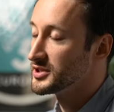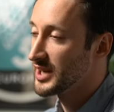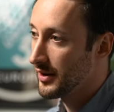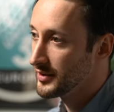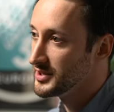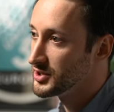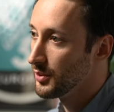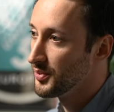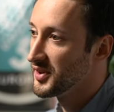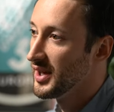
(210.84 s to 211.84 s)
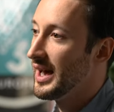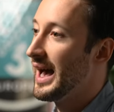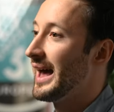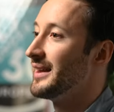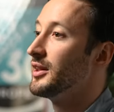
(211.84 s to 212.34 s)
charity shops
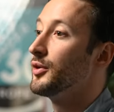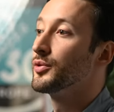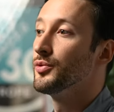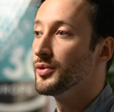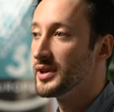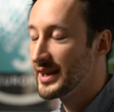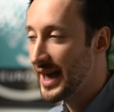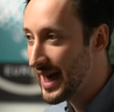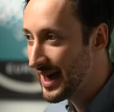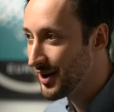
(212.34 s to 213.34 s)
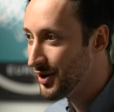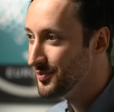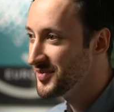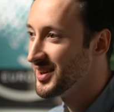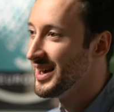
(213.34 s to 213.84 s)
and local care
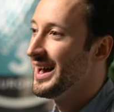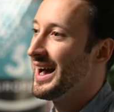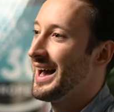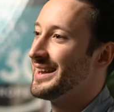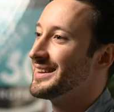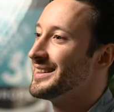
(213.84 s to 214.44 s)
homes. And